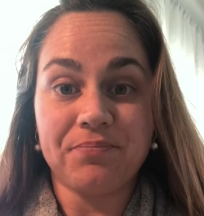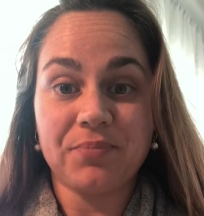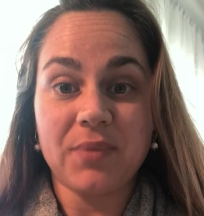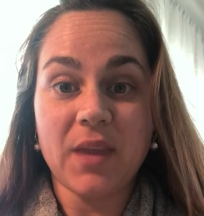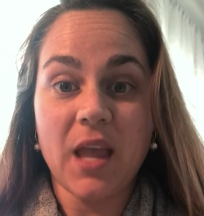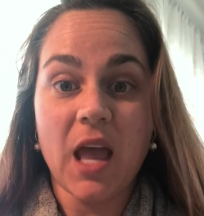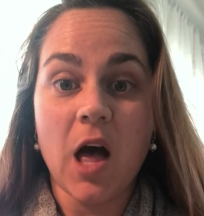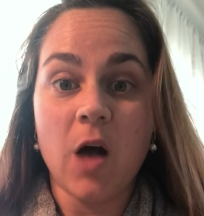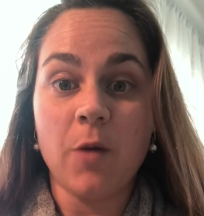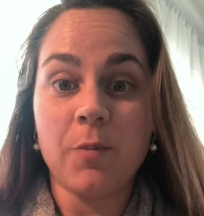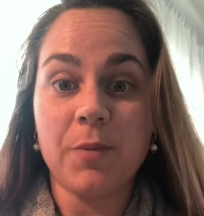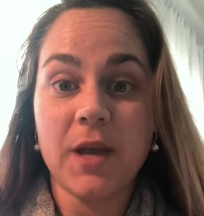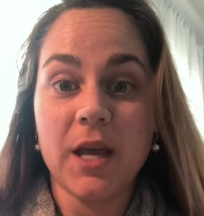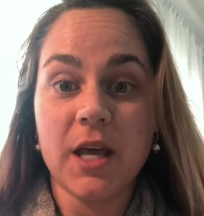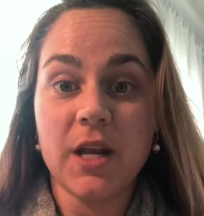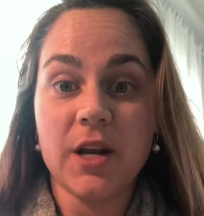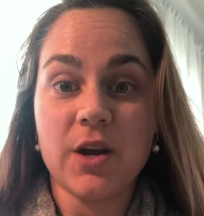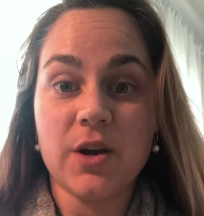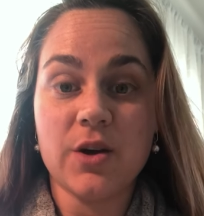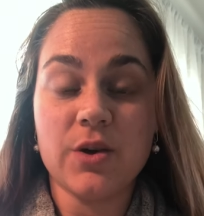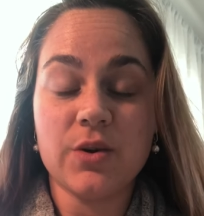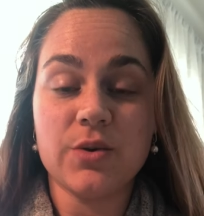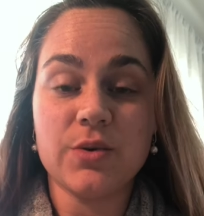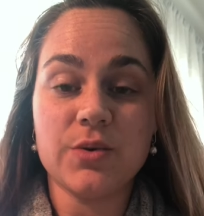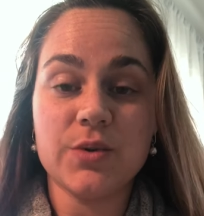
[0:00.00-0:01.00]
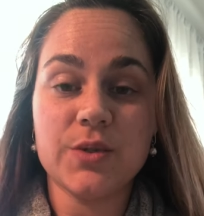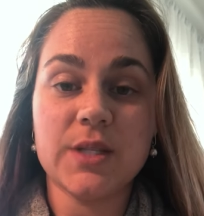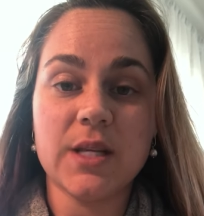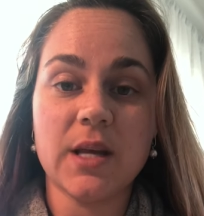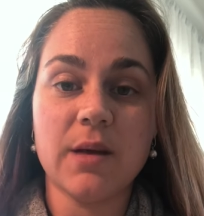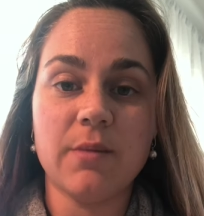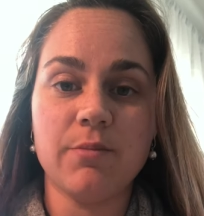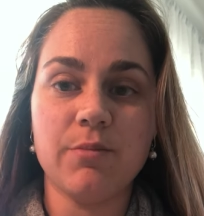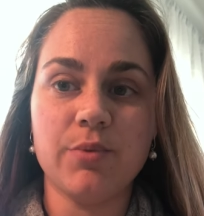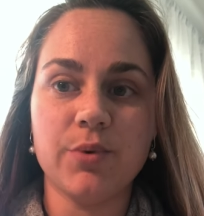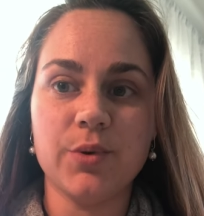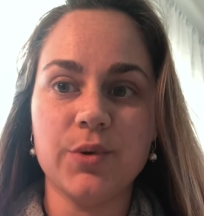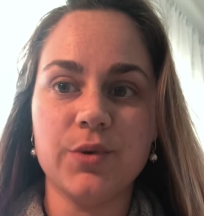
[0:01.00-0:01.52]
help kiddos
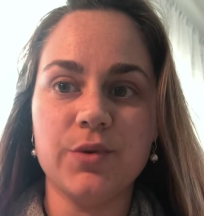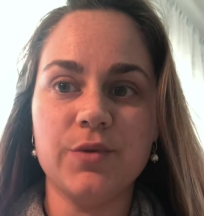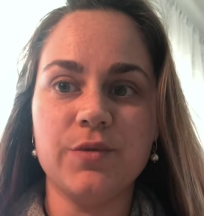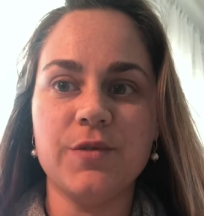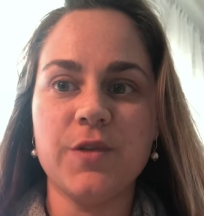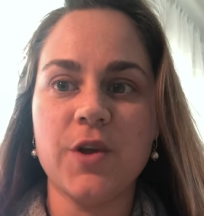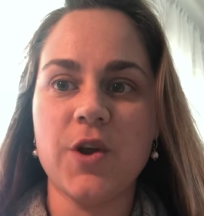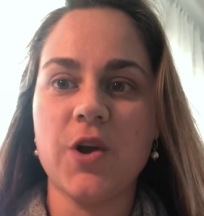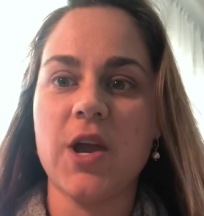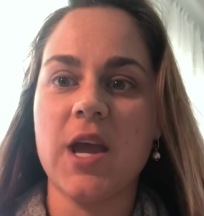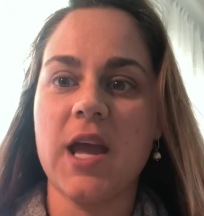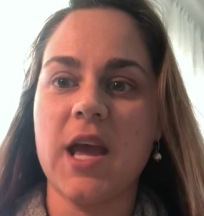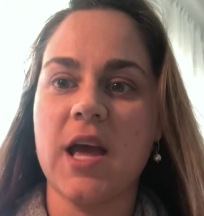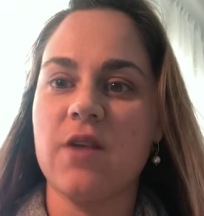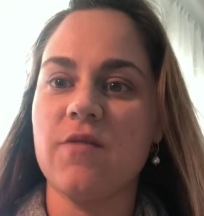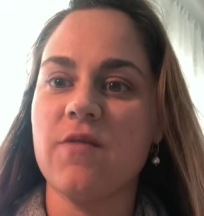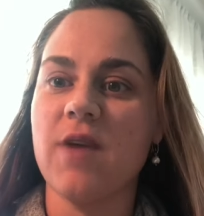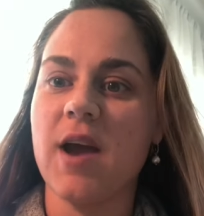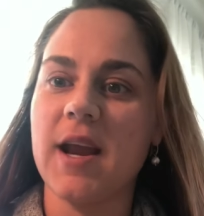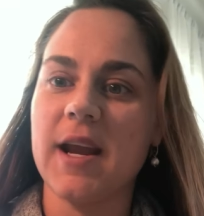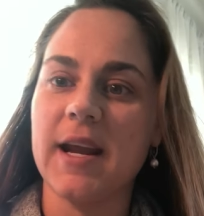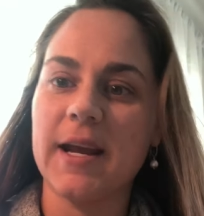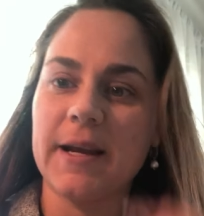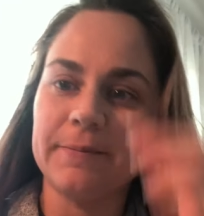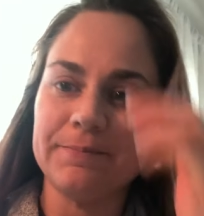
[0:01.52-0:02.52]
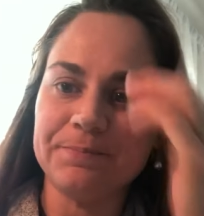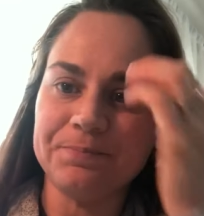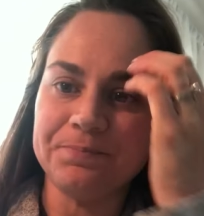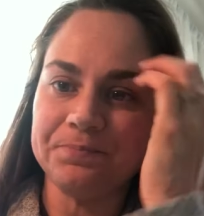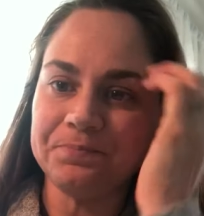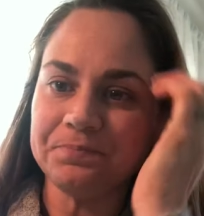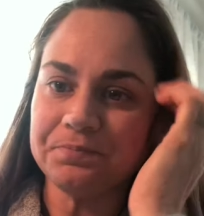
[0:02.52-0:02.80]
improve their handwriting.